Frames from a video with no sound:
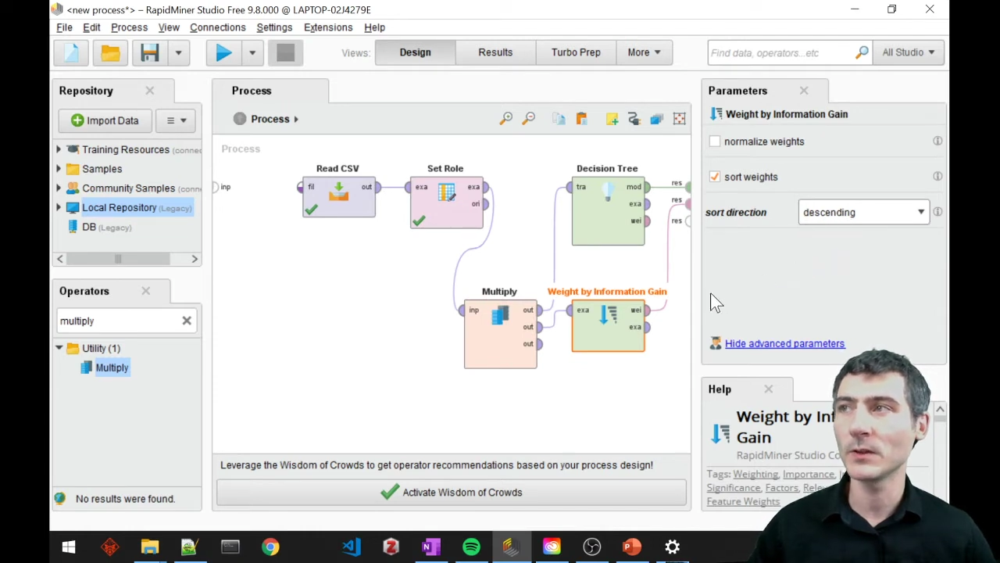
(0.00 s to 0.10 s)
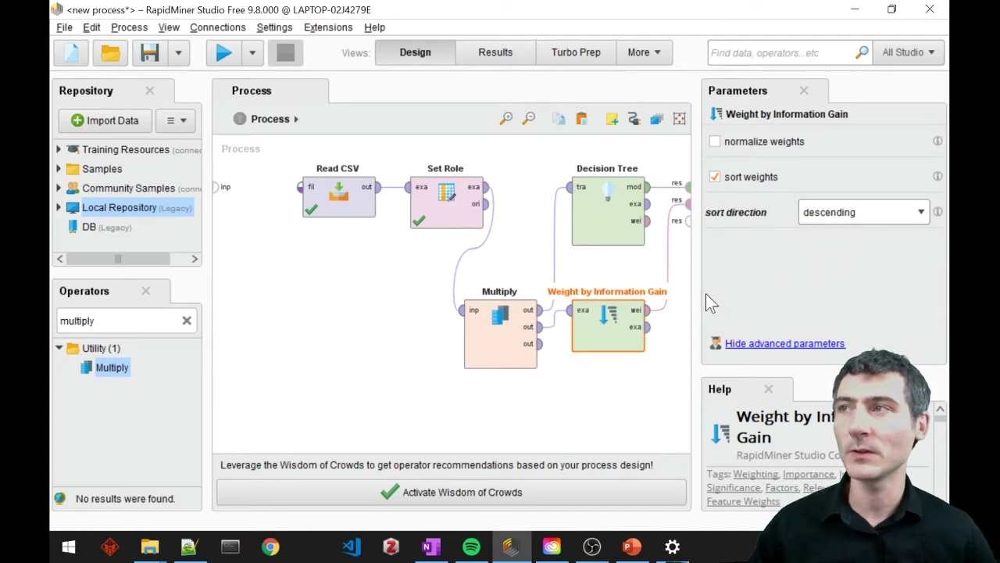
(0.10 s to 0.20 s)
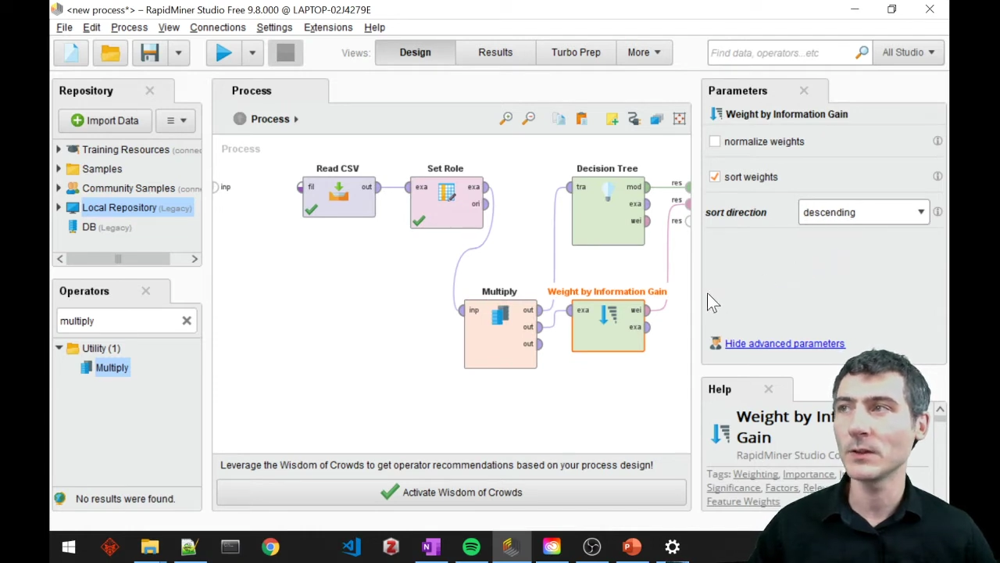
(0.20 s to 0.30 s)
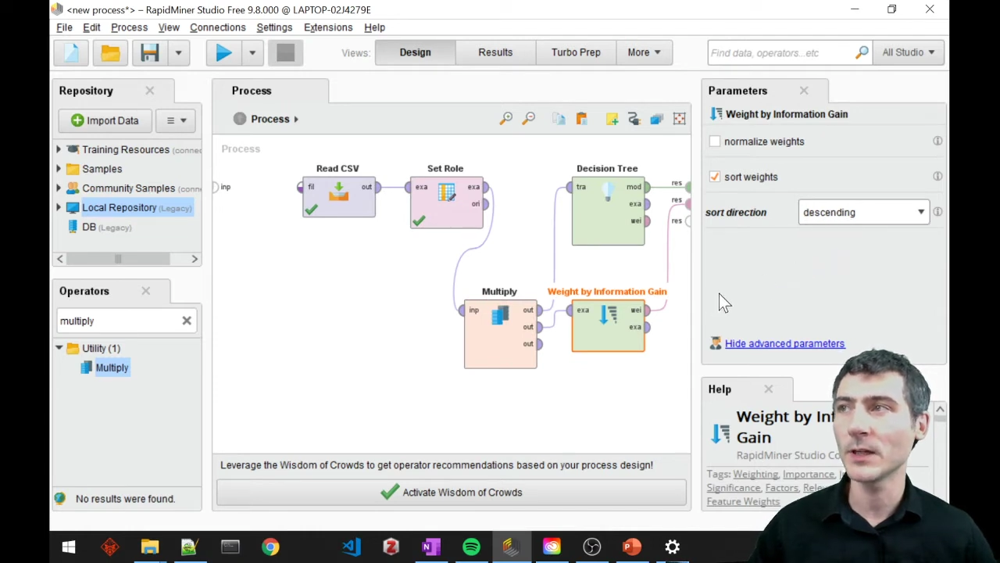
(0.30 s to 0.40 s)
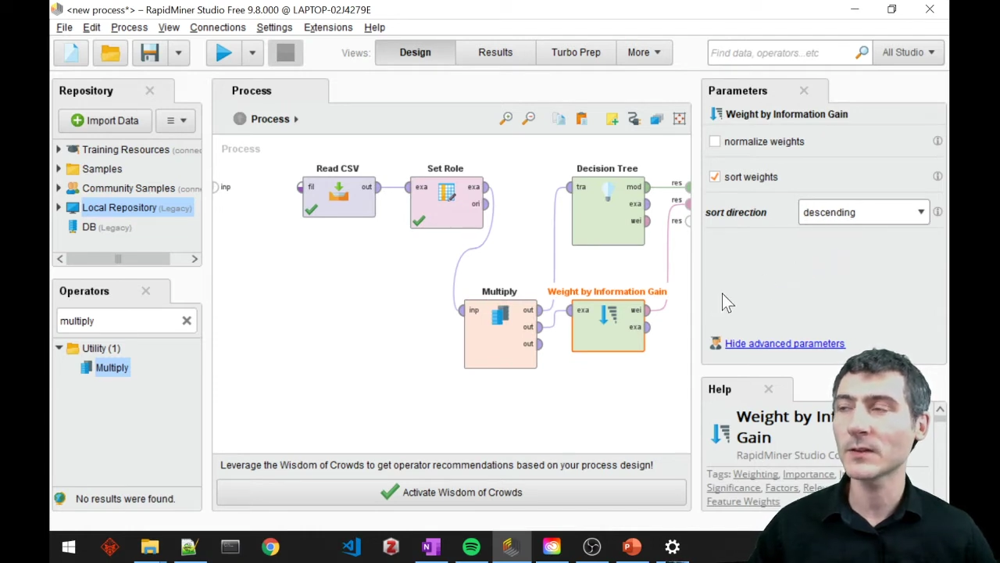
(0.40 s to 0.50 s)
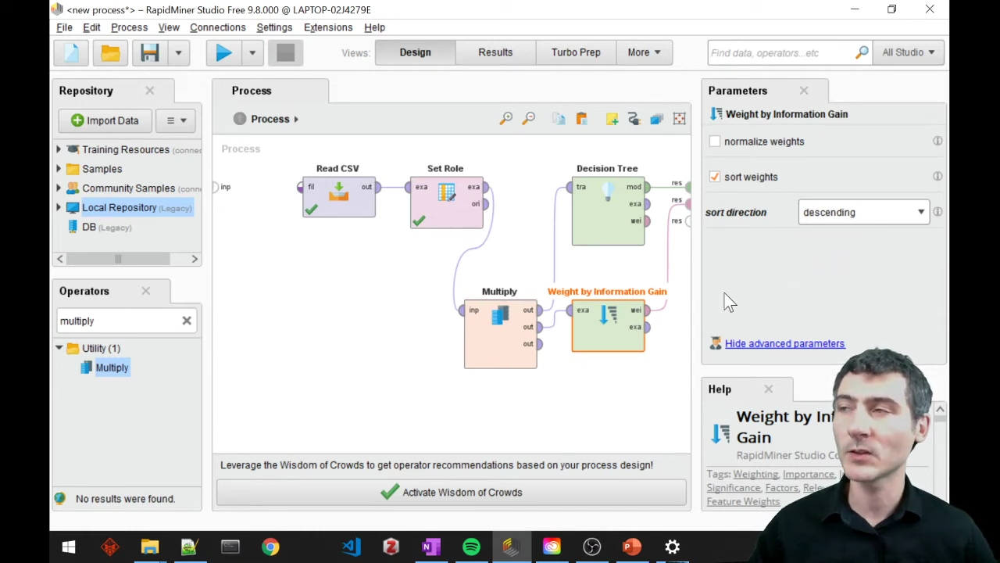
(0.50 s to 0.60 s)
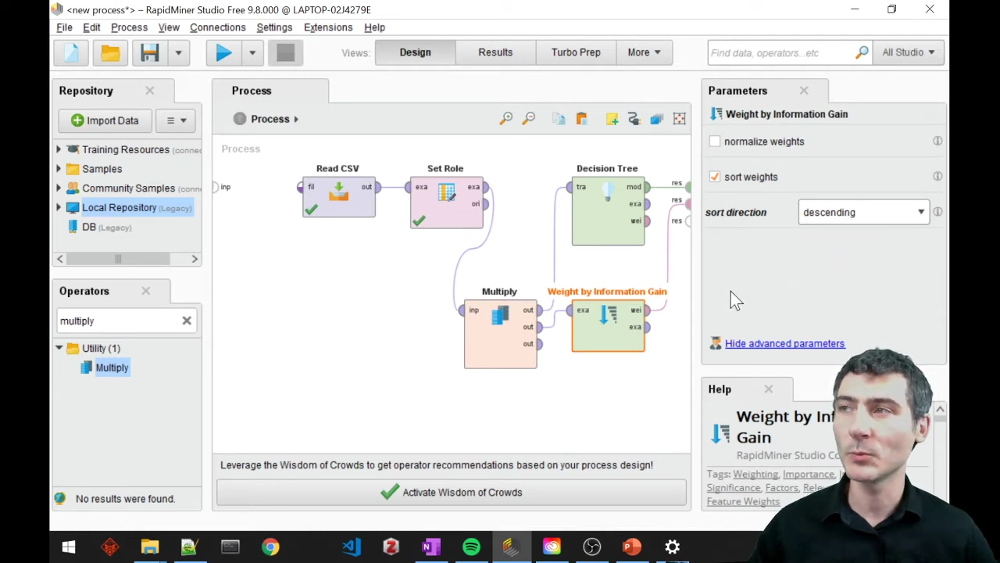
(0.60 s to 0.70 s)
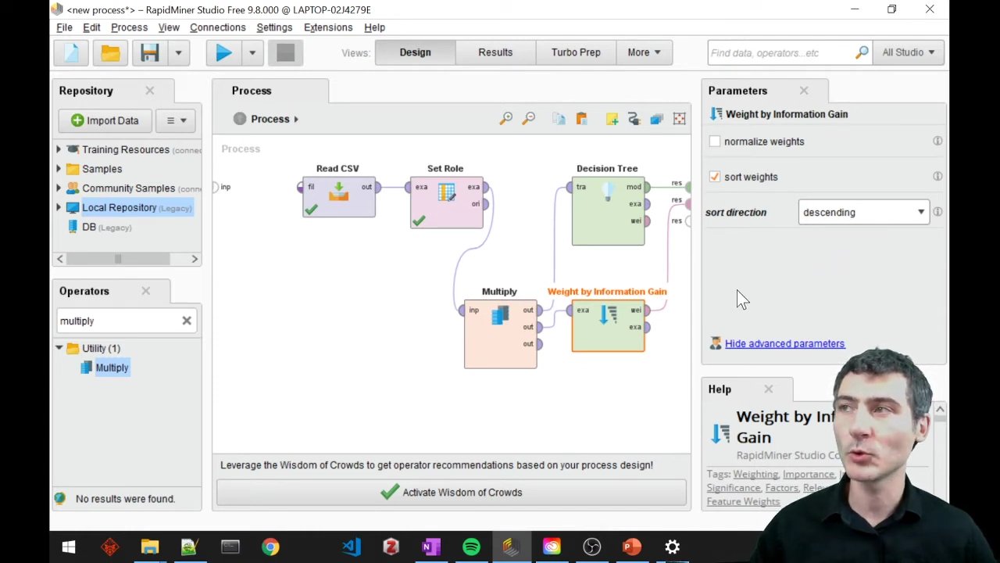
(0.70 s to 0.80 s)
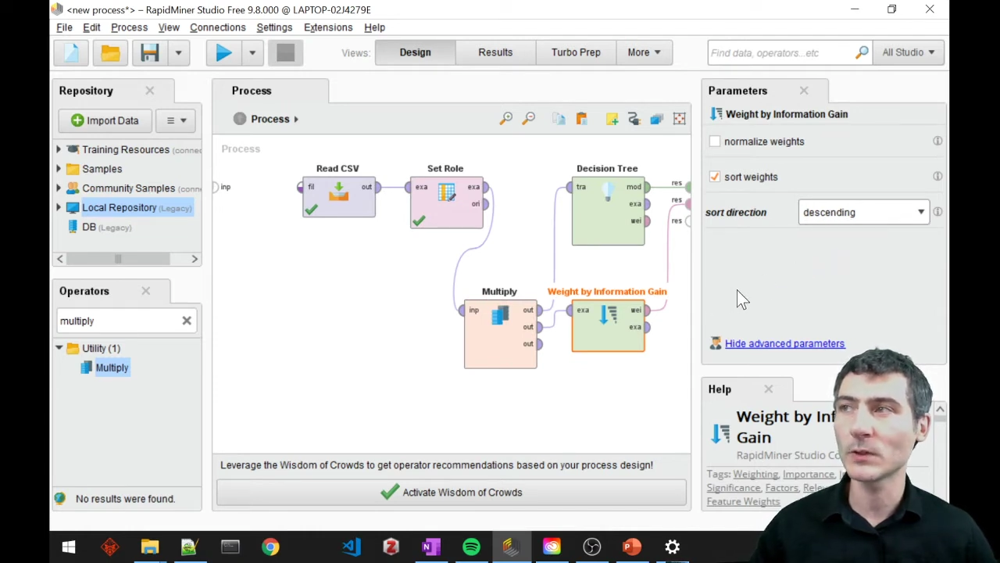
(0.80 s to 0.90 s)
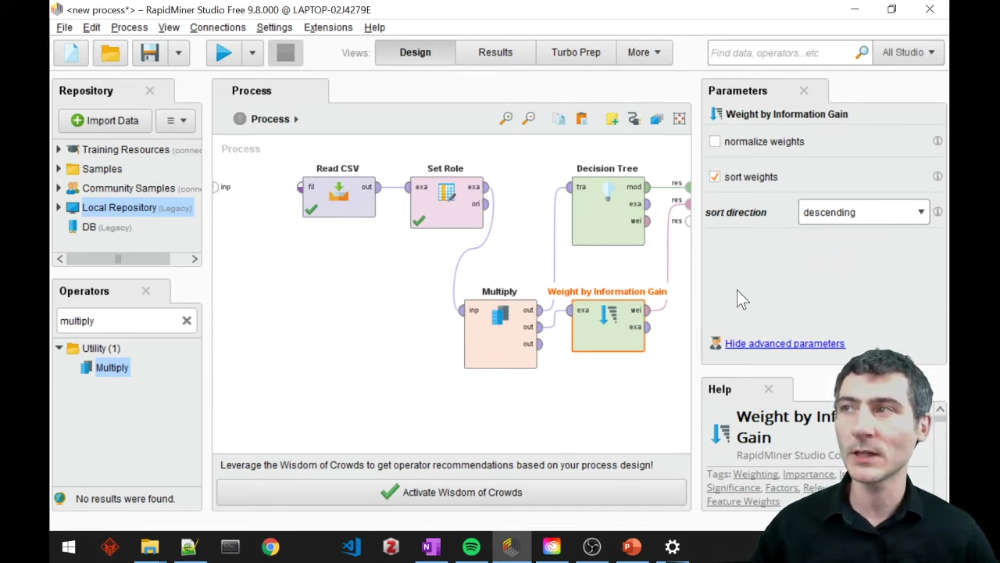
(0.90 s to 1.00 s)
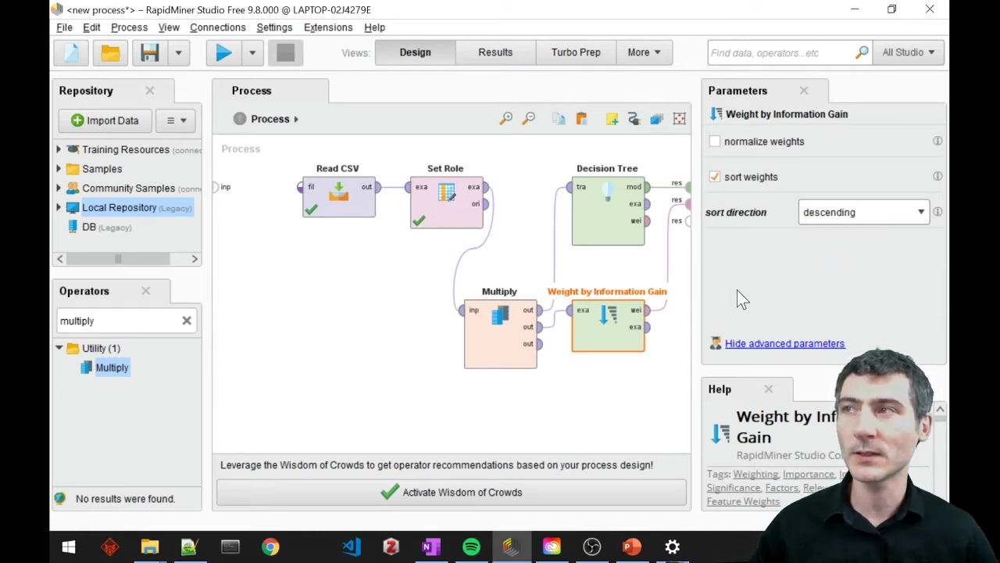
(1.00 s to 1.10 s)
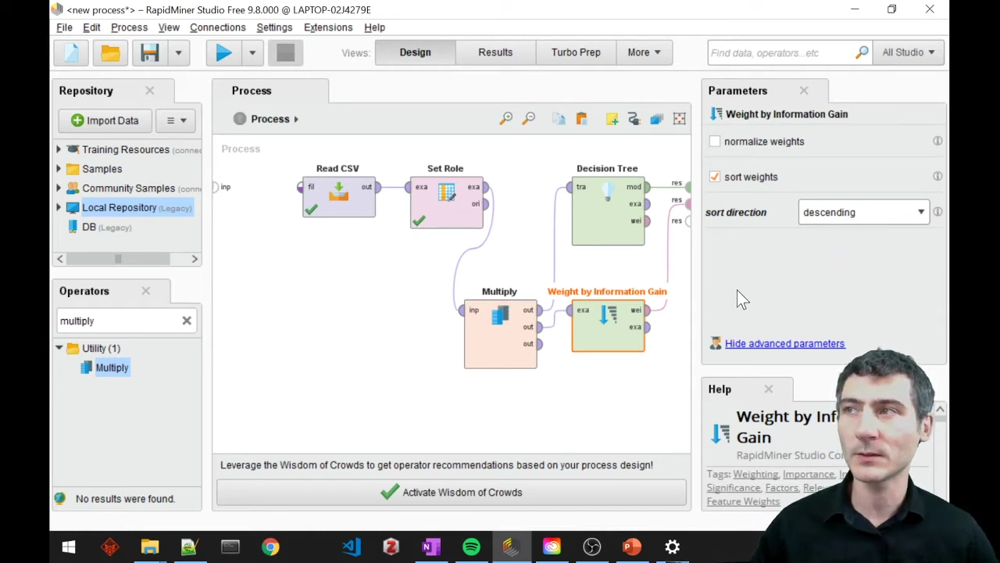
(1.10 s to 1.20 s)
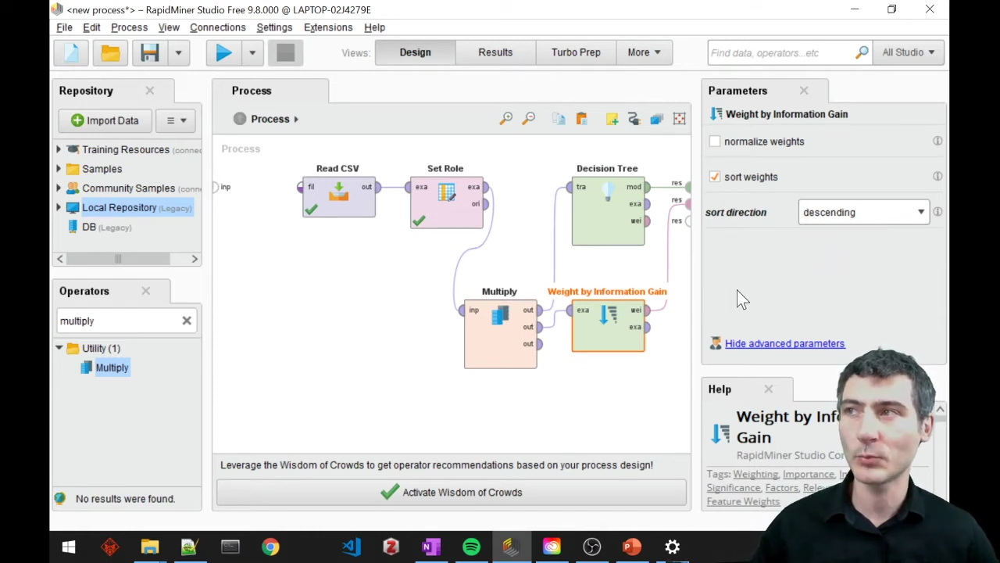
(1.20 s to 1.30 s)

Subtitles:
the attribute that